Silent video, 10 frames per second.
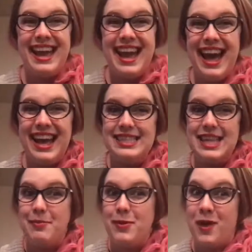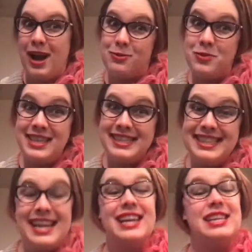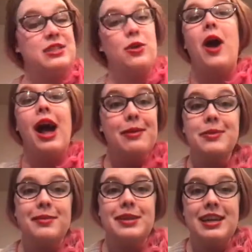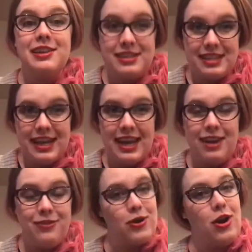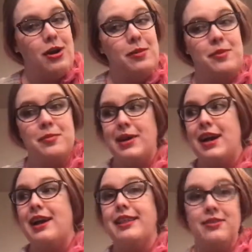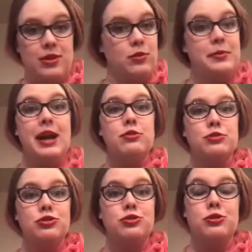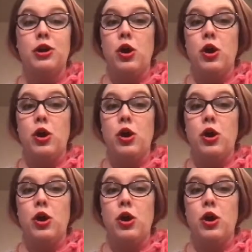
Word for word: Hey guys, happy Wine Wednesday. So I'm coming at you today from my living room couch.